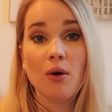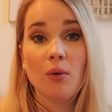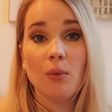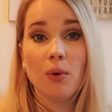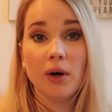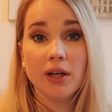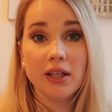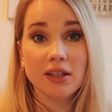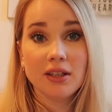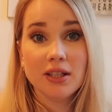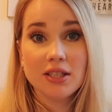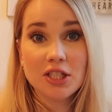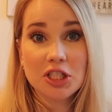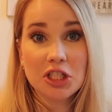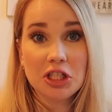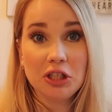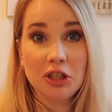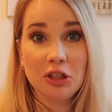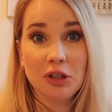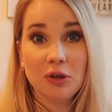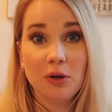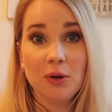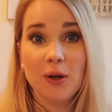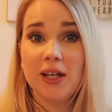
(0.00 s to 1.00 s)
What you can do
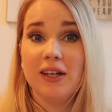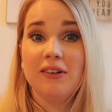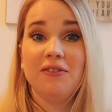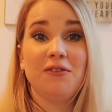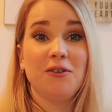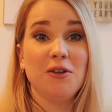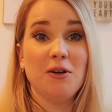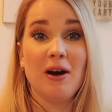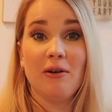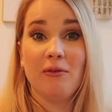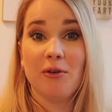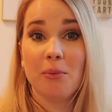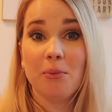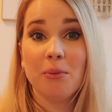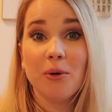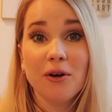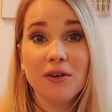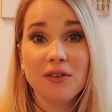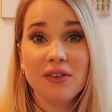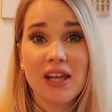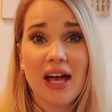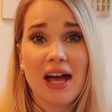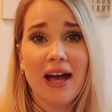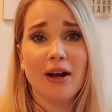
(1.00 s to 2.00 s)
if you have a
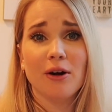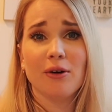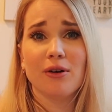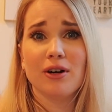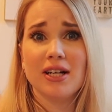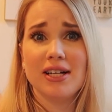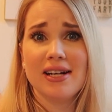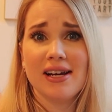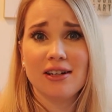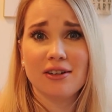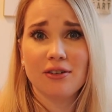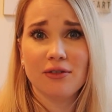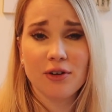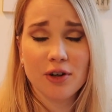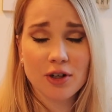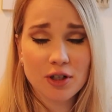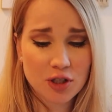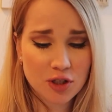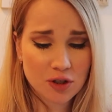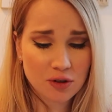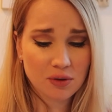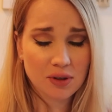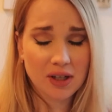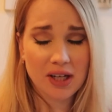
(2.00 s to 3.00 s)
birthday or an
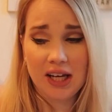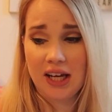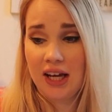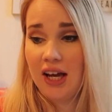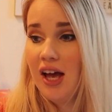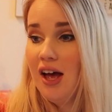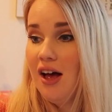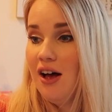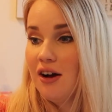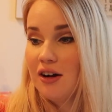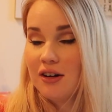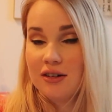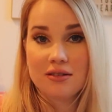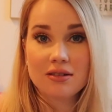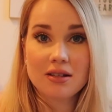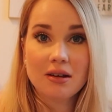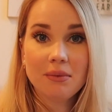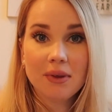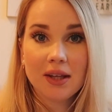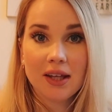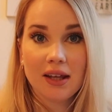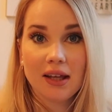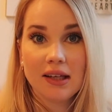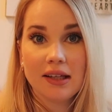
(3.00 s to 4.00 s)
anniversary or
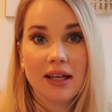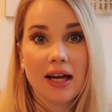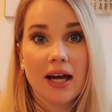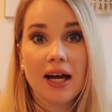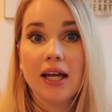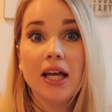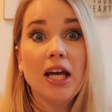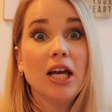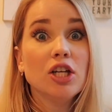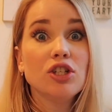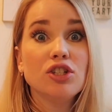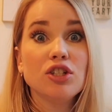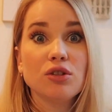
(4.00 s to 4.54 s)
something like that,